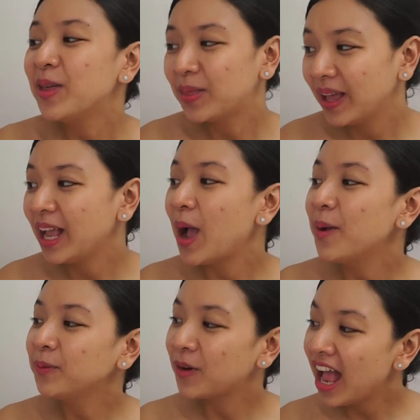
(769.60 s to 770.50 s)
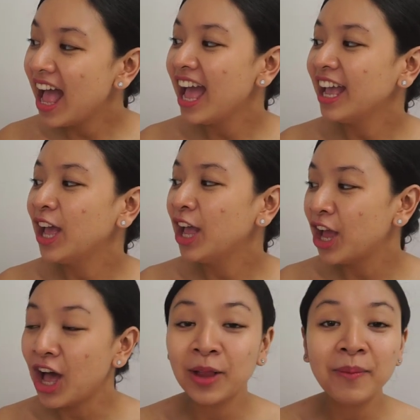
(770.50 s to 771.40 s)
You think I'm
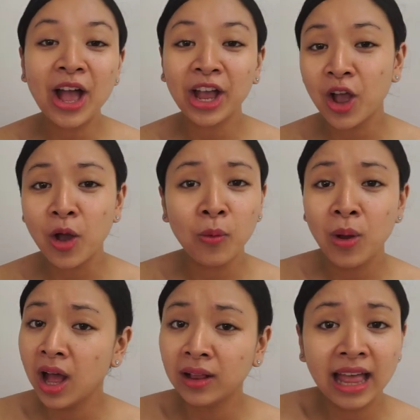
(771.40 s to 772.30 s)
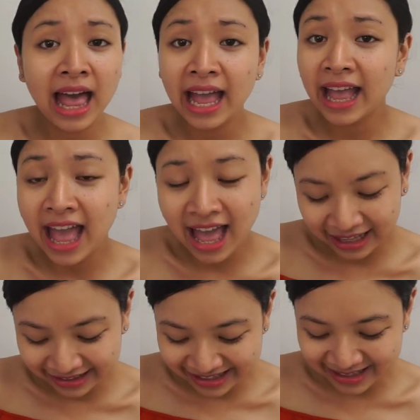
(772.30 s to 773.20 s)
crying on my own, well I
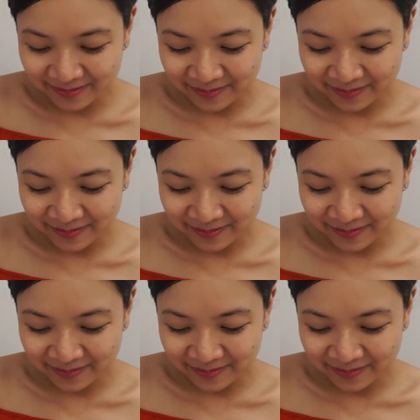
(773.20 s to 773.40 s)
ain't.